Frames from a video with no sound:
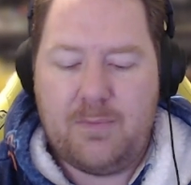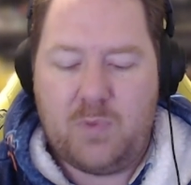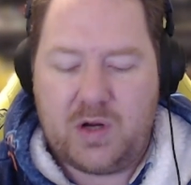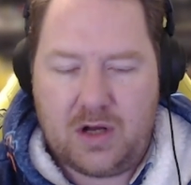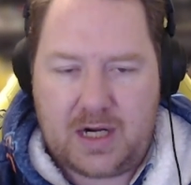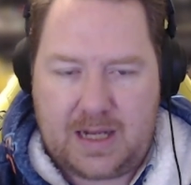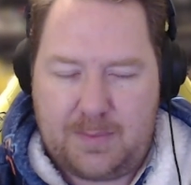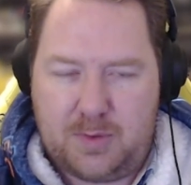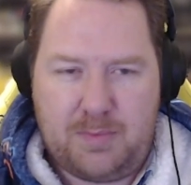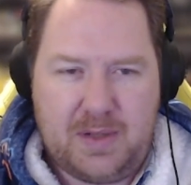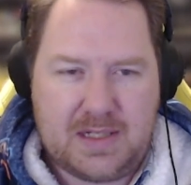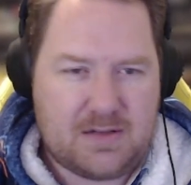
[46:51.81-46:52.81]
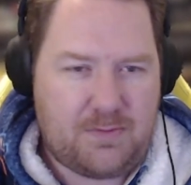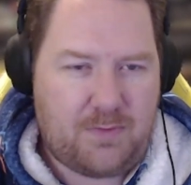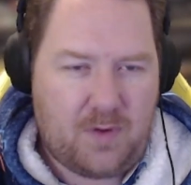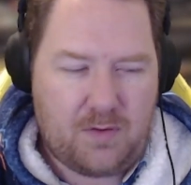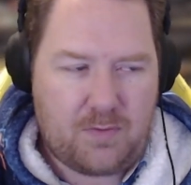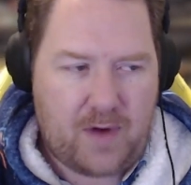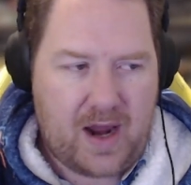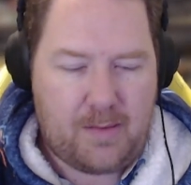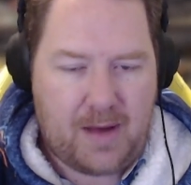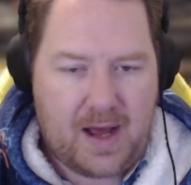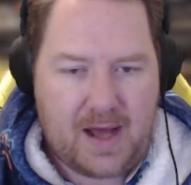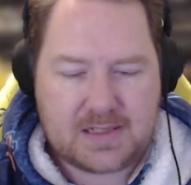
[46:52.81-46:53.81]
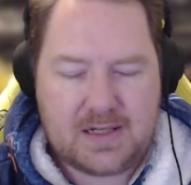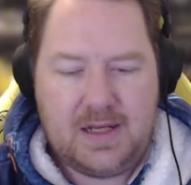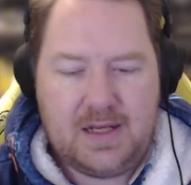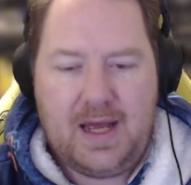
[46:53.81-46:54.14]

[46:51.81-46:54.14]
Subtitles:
We got a couple of bits of random art.